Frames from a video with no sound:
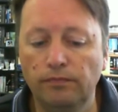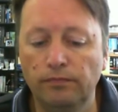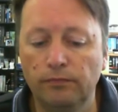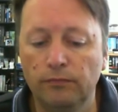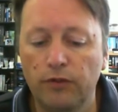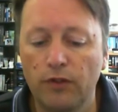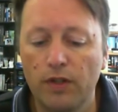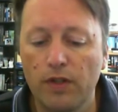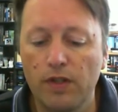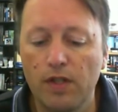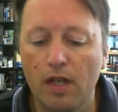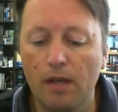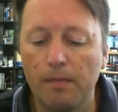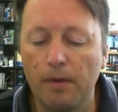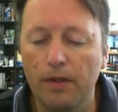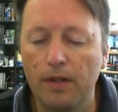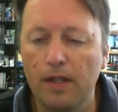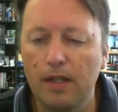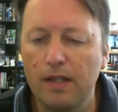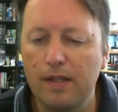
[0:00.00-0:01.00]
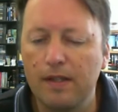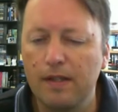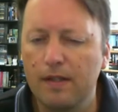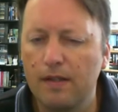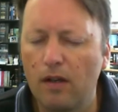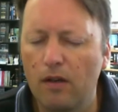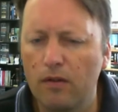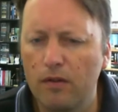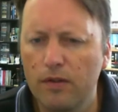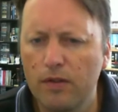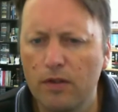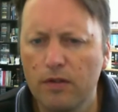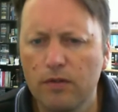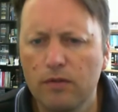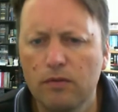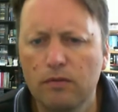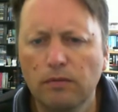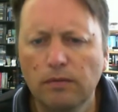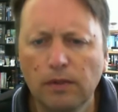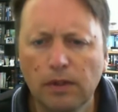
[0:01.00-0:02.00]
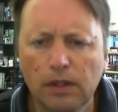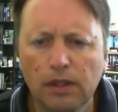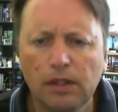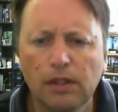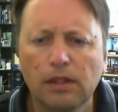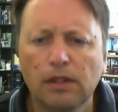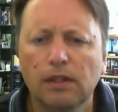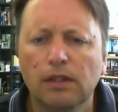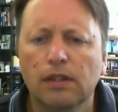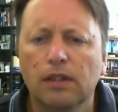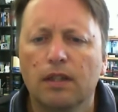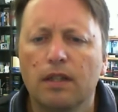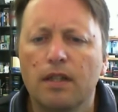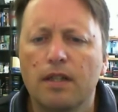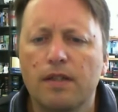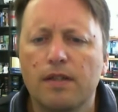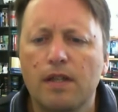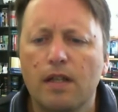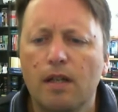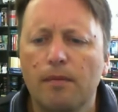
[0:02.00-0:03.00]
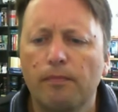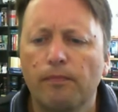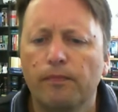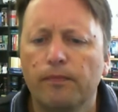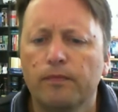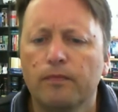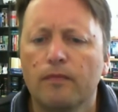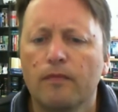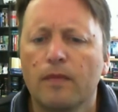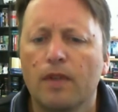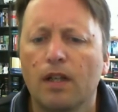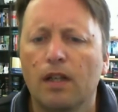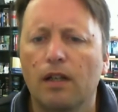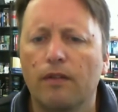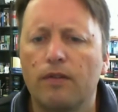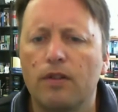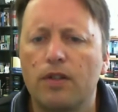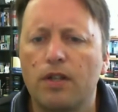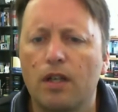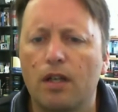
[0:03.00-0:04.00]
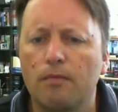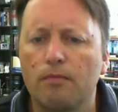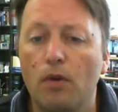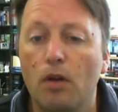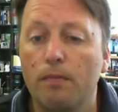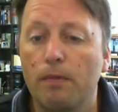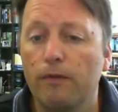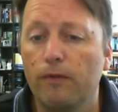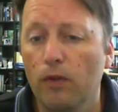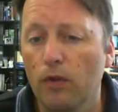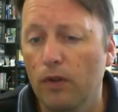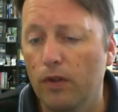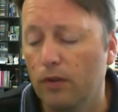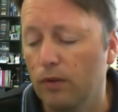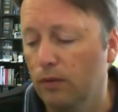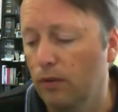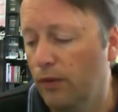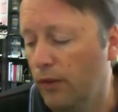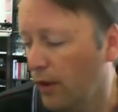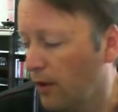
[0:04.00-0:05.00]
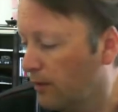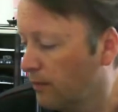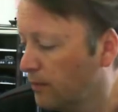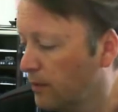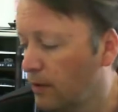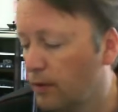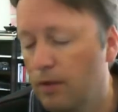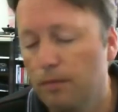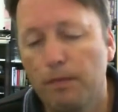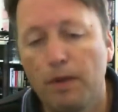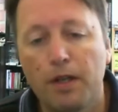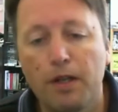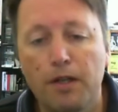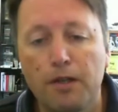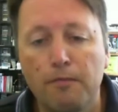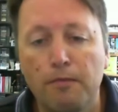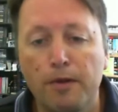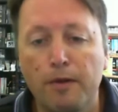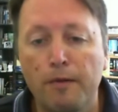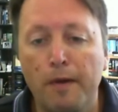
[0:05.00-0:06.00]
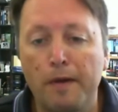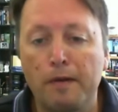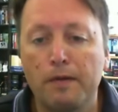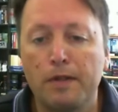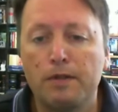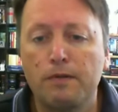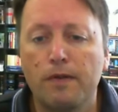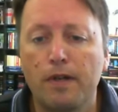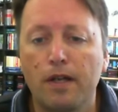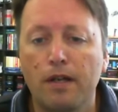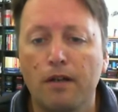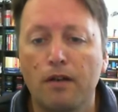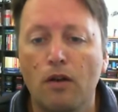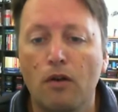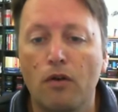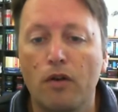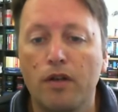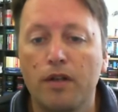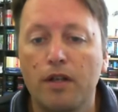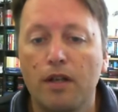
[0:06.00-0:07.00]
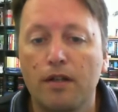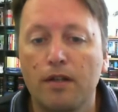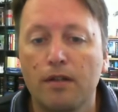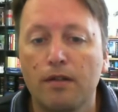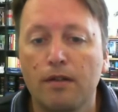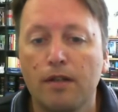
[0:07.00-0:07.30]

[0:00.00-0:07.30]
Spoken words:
for the setup. I think this is horizontal setup. I'll have to check. It might be vertical, so depending which way I orientate